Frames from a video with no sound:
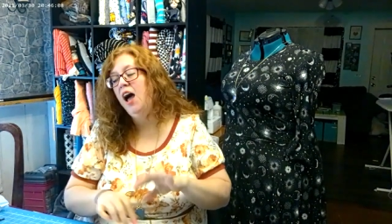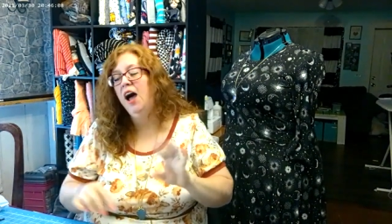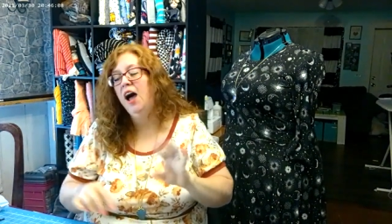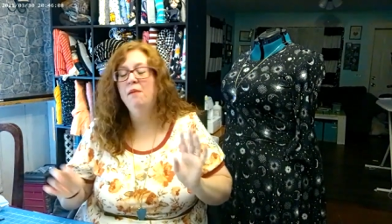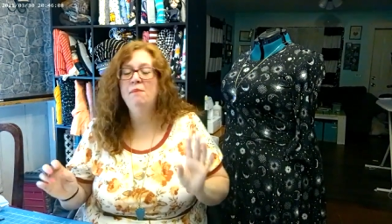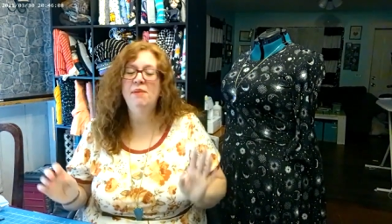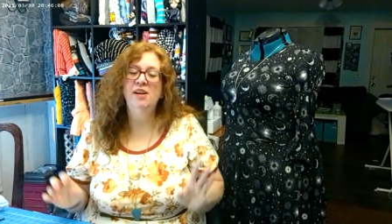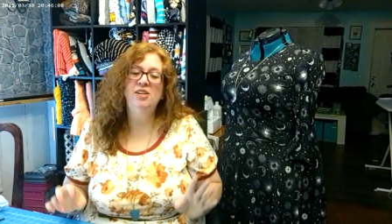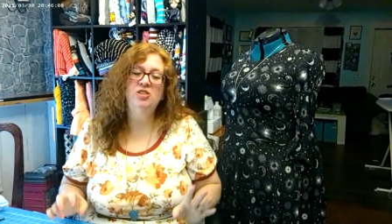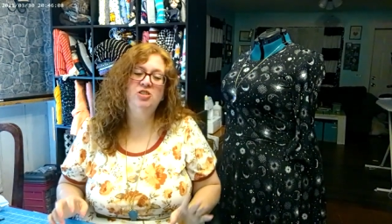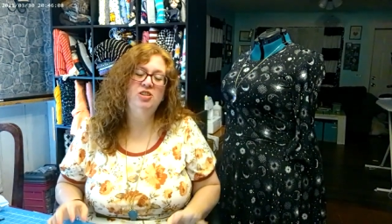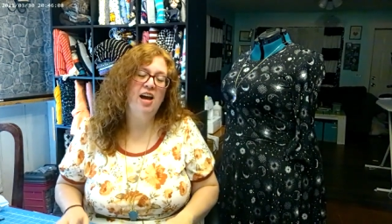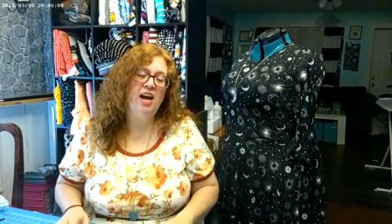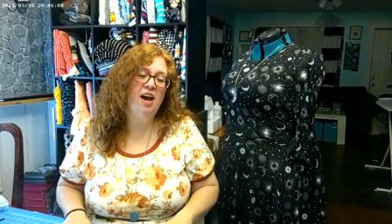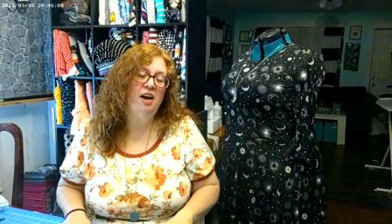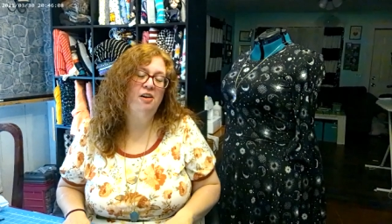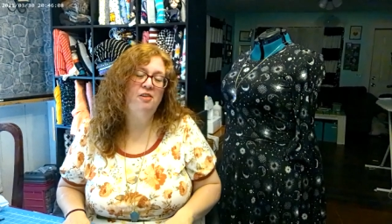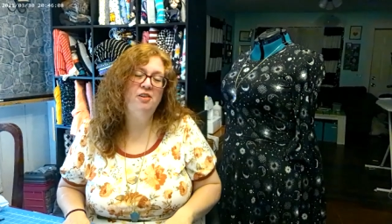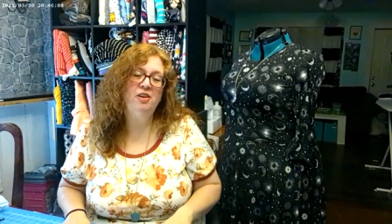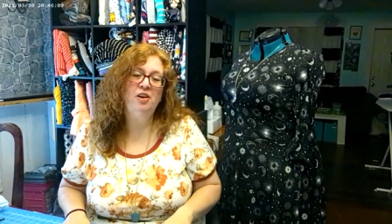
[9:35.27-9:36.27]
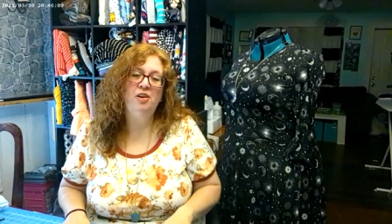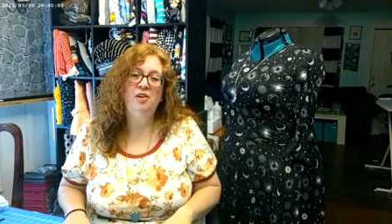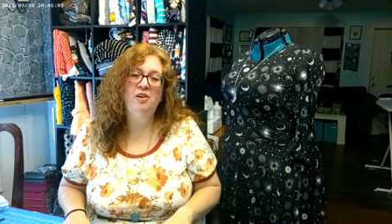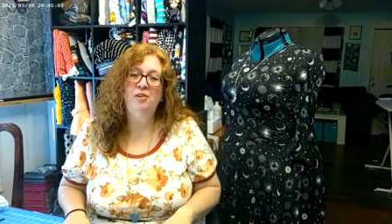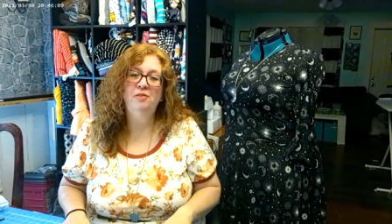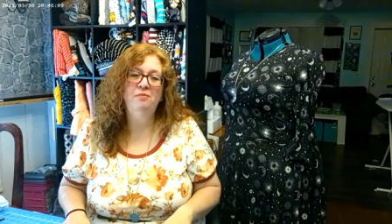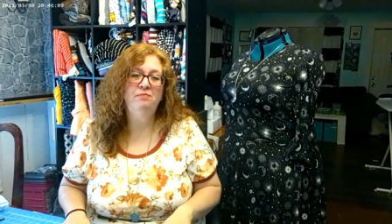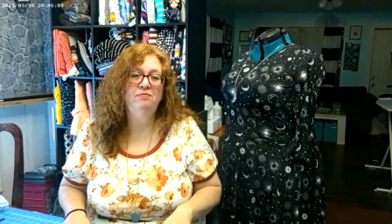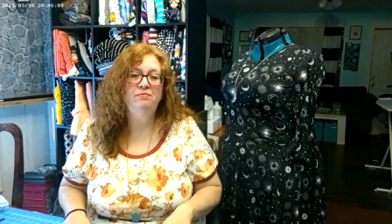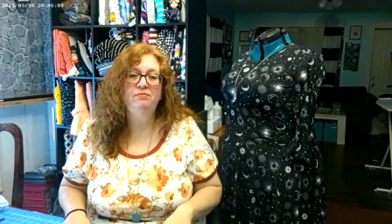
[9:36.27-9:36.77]
I measured out,
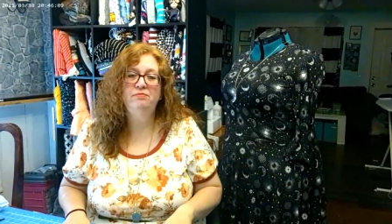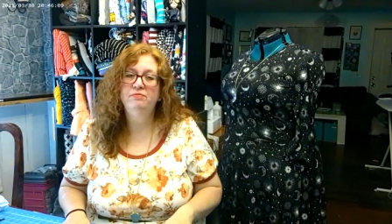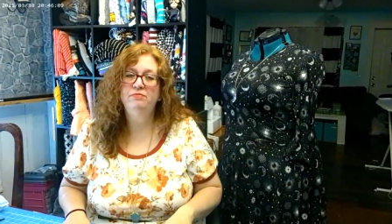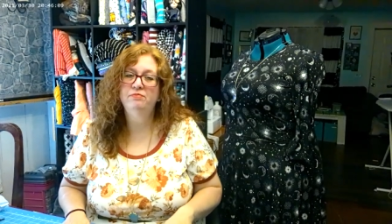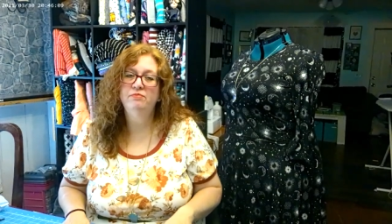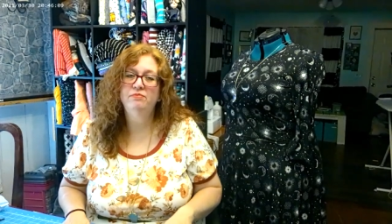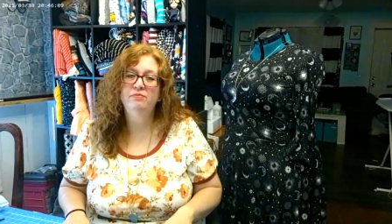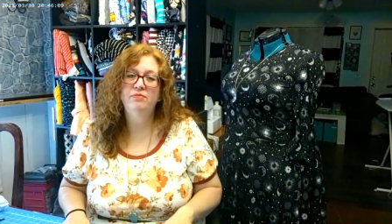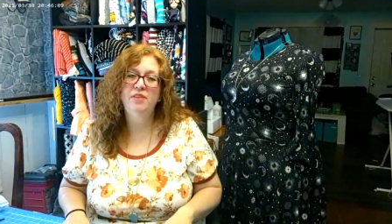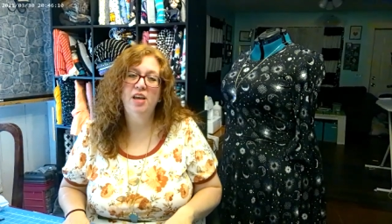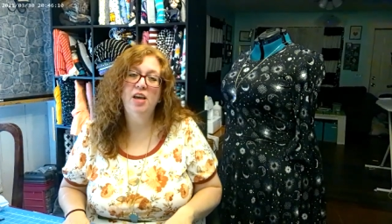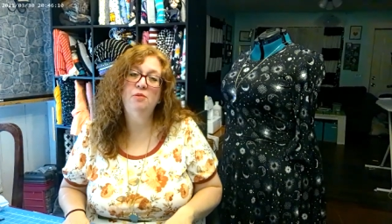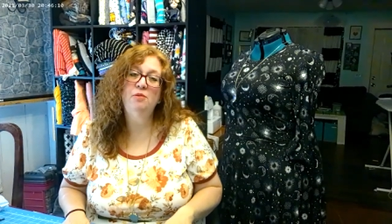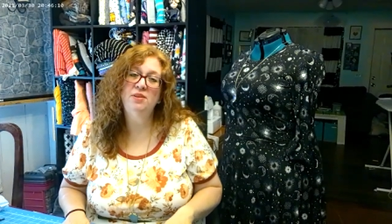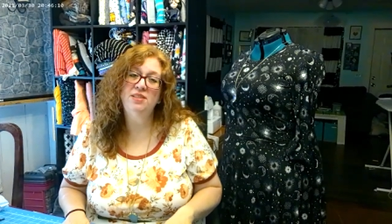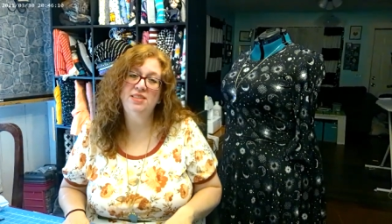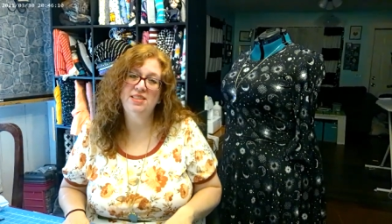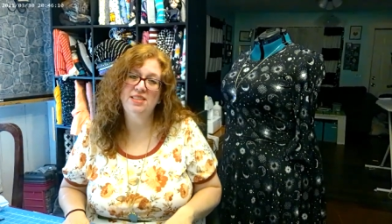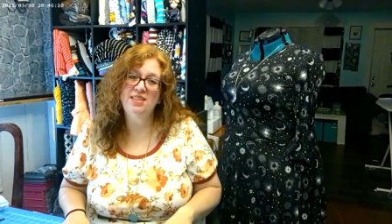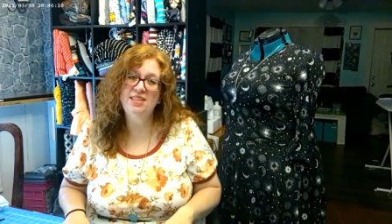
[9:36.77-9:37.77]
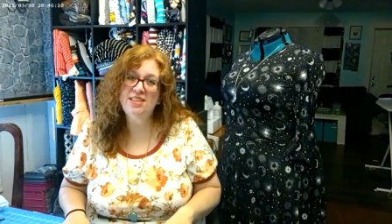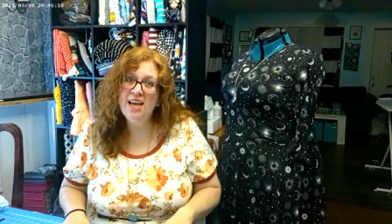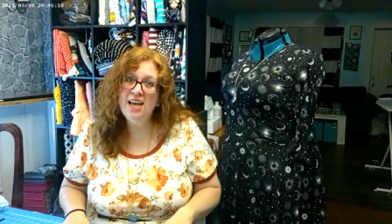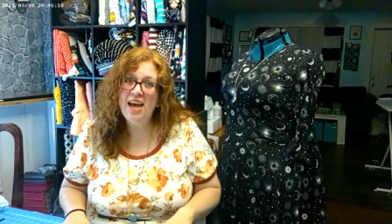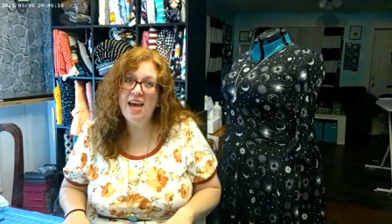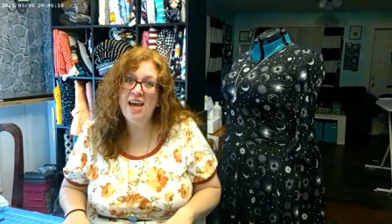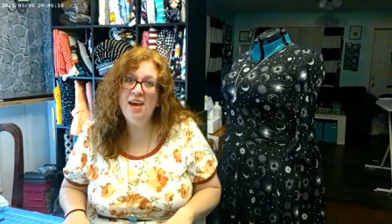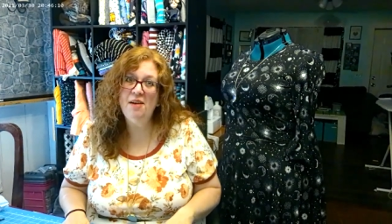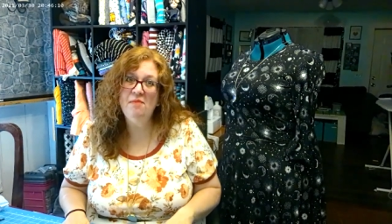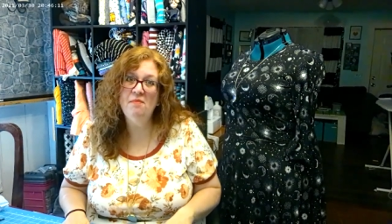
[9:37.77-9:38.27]
y'all, it was the
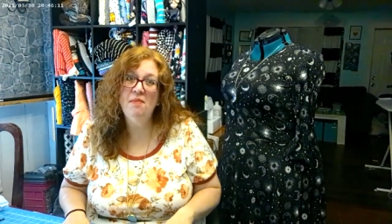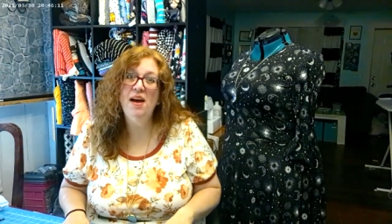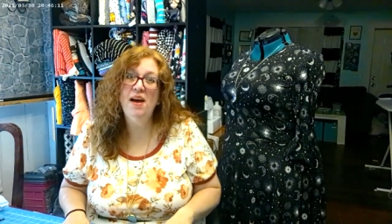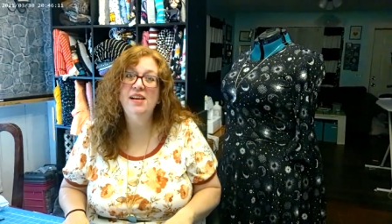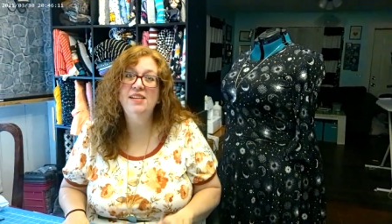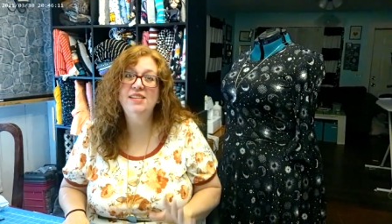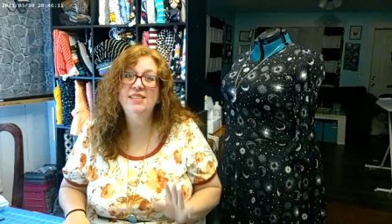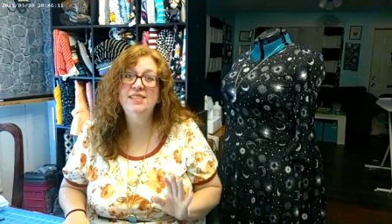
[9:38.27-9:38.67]
same